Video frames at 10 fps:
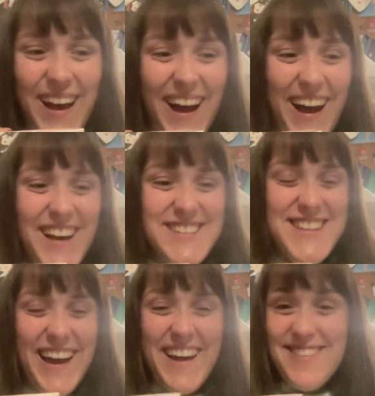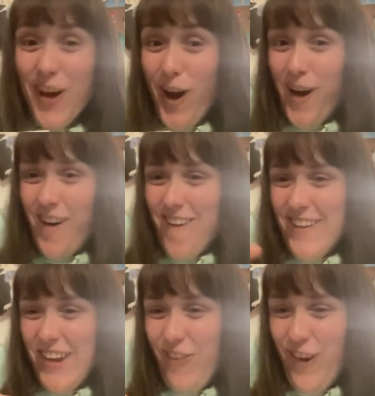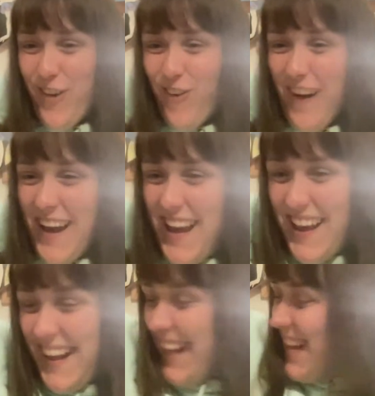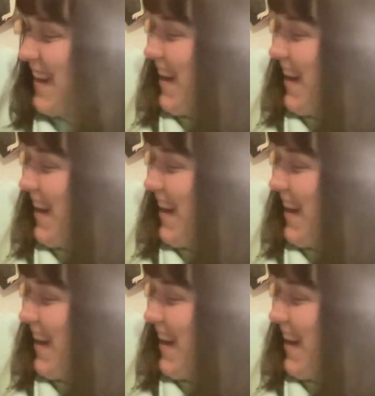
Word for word: Hi, Jess. Oh, you were quick.